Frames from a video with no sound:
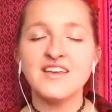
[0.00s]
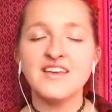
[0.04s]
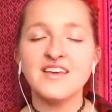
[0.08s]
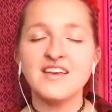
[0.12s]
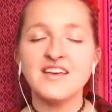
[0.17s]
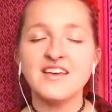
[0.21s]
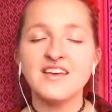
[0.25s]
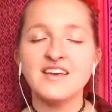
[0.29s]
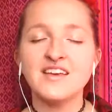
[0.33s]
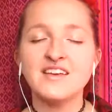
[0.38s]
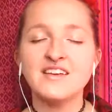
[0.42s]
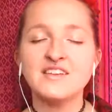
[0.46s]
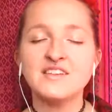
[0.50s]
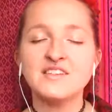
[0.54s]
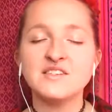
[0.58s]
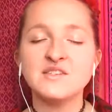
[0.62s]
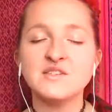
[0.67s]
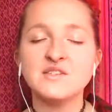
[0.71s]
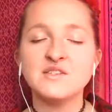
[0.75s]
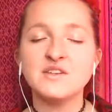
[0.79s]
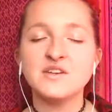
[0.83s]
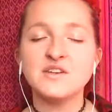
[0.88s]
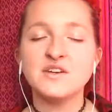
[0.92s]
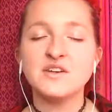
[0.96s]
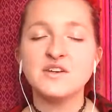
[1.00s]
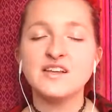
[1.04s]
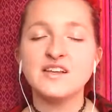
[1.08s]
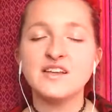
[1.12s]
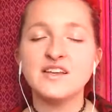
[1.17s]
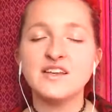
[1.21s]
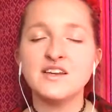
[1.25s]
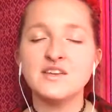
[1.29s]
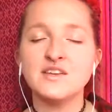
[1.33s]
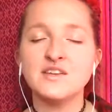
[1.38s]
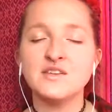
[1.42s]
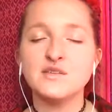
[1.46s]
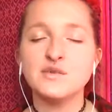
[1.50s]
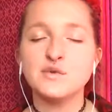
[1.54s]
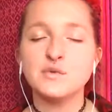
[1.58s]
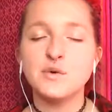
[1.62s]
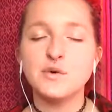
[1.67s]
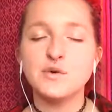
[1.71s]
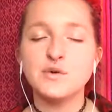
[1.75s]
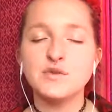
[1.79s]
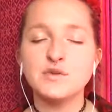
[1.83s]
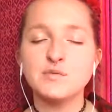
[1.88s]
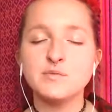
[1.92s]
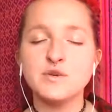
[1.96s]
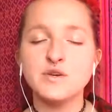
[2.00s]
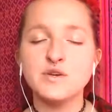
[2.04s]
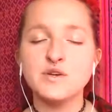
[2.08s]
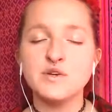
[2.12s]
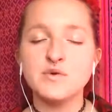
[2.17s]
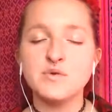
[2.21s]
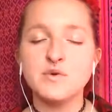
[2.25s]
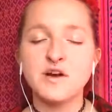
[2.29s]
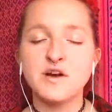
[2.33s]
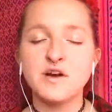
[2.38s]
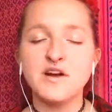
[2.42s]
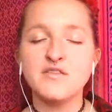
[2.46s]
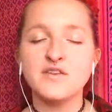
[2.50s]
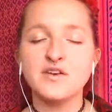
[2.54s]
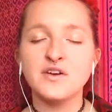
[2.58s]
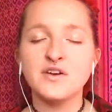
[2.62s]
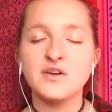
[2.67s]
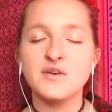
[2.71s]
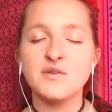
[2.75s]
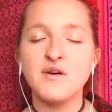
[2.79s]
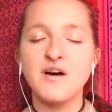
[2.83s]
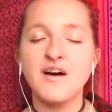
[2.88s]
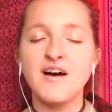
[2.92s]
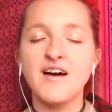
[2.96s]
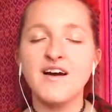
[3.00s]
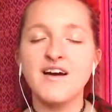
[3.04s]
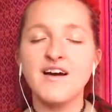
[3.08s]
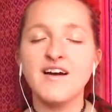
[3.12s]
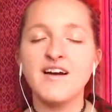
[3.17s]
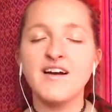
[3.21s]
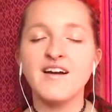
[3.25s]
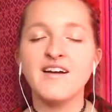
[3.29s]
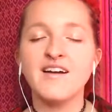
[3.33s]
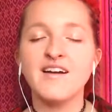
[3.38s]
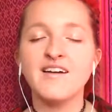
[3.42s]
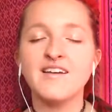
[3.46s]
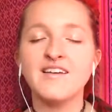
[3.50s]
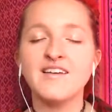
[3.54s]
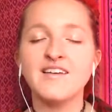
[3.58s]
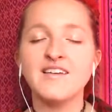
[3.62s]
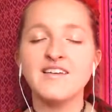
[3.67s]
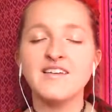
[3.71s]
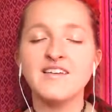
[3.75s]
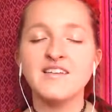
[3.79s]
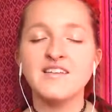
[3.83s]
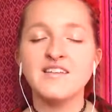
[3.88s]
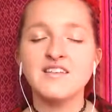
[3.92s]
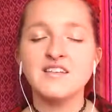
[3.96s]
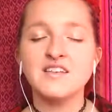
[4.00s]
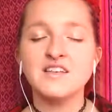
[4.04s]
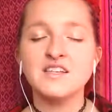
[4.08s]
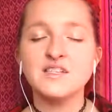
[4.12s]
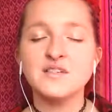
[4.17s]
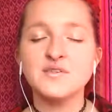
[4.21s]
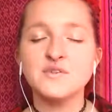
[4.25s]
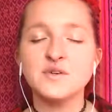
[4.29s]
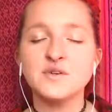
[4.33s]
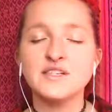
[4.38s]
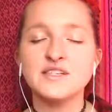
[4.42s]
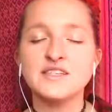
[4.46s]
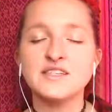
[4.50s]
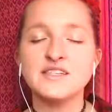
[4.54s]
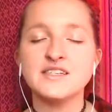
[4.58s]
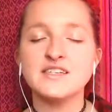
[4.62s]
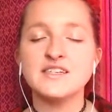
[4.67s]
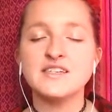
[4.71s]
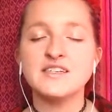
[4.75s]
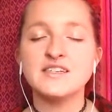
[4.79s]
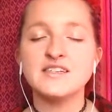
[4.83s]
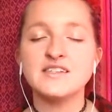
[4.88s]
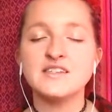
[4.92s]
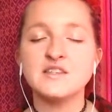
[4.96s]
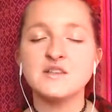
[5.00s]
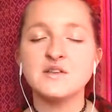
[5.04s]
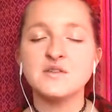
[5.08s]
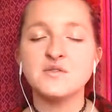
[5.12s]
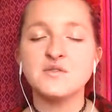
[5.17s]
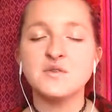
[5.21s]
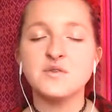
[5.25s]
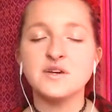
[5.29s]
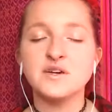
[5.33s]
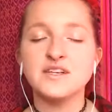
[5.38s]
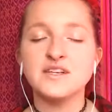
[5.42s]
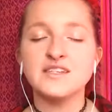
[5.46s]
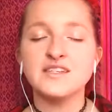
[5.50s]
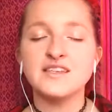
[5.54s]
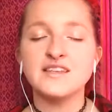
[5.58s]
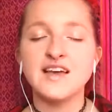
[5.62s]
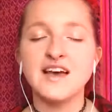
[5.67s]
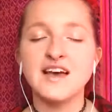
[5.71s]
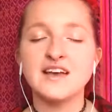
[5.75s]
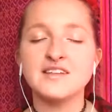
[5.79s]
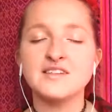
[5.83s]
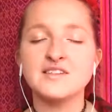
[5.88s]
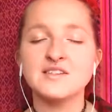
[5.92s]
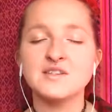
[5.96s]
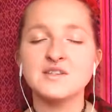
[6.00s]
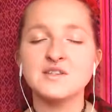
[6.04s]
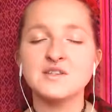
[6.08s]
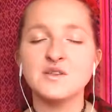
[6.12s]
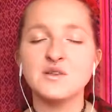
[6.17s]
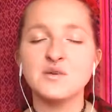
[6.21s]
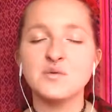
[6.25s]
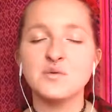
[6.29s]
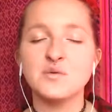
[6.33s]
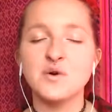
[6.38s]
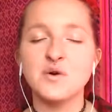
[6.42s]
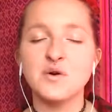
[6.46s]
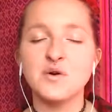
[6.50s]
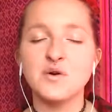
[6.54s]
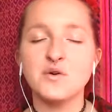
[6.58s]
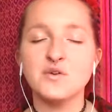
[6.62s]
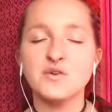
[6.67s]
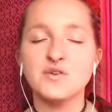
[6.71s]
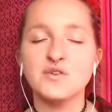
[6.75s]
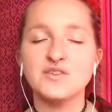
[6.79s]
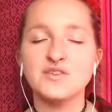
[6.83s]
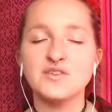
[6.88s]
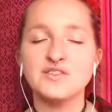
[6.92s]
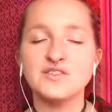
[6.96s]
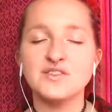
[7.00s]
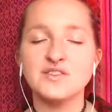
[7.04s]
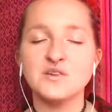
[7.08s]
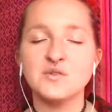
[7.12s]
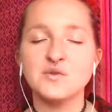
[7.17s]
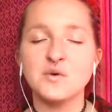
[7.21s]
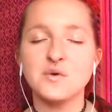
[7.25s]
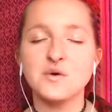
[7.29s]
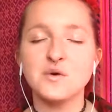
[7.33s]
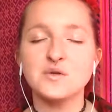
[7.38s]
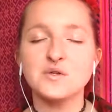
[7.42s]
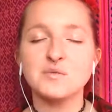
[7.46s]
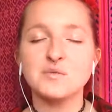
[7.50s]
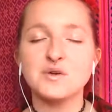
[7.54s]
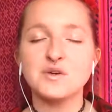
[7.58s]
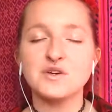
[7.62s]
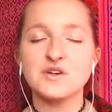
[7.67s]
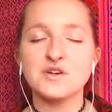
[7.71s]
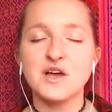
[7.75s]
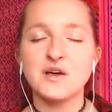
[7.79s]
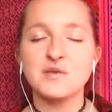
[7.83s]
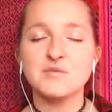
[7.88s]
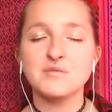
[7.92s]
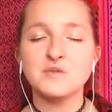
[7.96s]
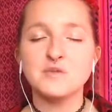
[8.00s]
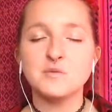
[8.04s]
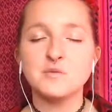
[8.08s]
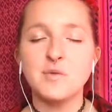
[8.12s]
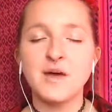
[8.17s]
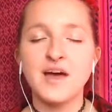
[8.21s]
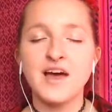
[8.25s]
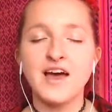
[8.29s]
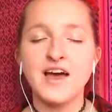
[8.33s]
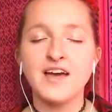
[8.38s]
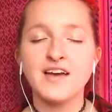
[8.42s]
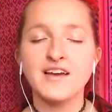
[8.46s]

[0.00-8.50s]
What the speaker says: And as you circulate in this rose bush, wherever you are, these voices and the voice, the essence of the rose and the rose bush comes back.